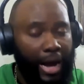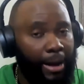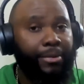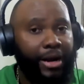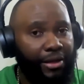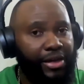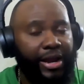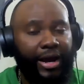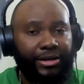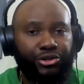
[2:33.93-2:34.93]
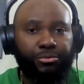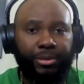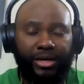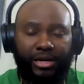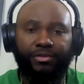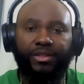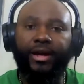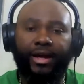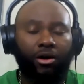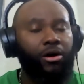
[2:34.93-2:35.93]
I, now that I do believe
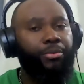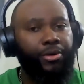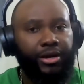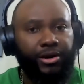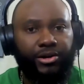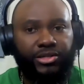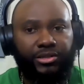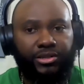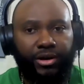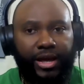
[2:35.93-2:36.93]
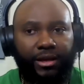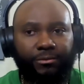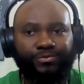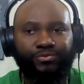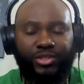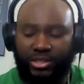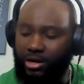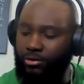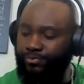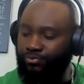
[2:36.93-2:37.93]
they are precursors. Okay,
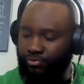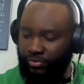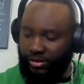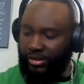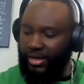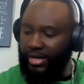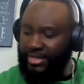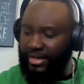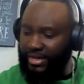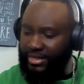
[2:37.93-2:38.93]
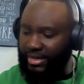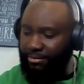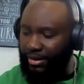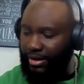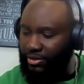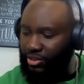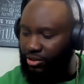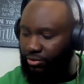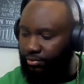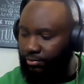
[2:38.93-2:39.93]
so let's look at something else
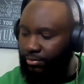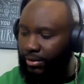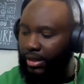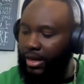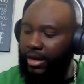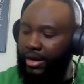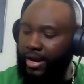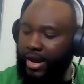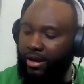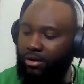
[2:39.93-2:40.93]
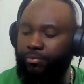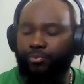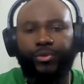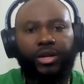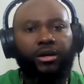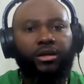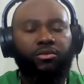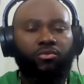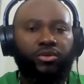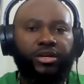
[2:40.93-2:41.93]
too. Now,
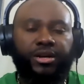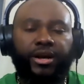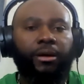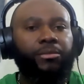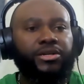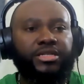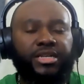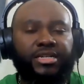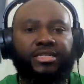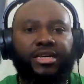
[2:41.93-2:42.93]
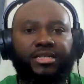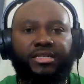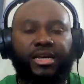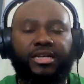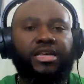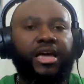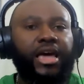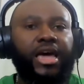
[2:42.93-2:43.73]
the number six six six.